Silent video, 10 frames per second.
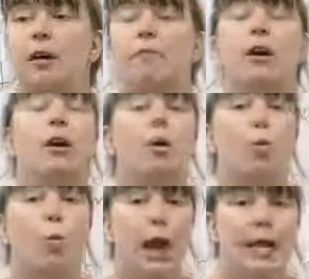of
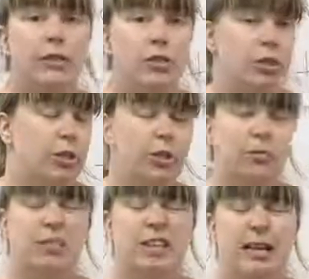when to
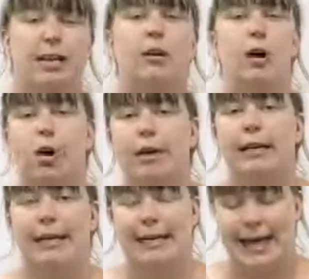use in,
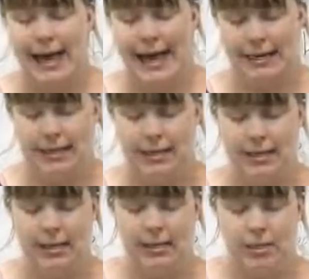on, and at.
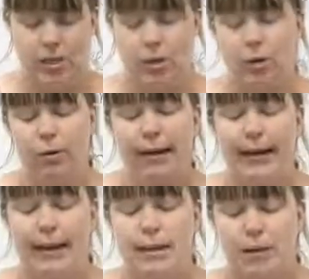So
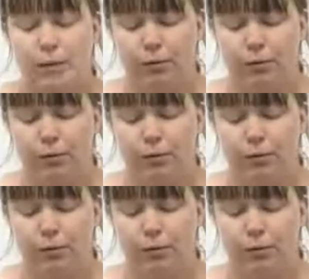in your